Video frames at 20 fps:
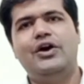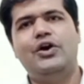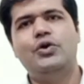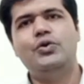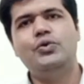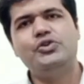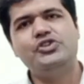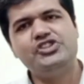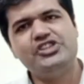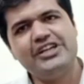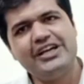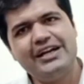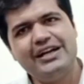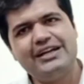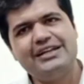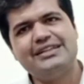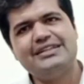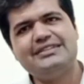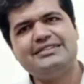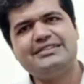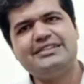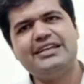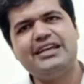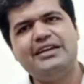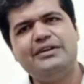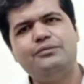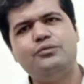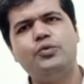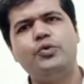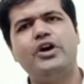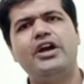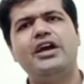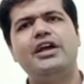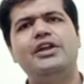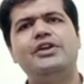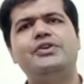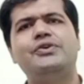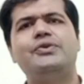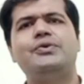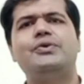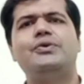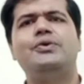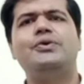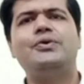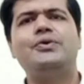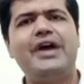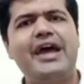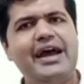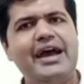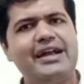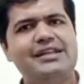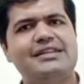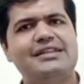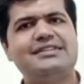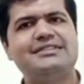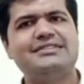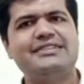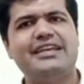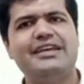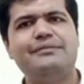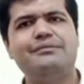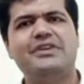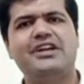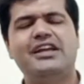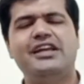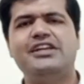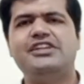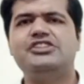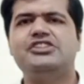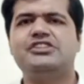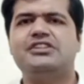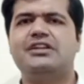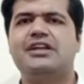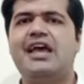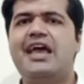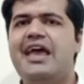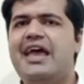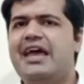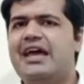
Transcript: who shared the same value, who had the same religion,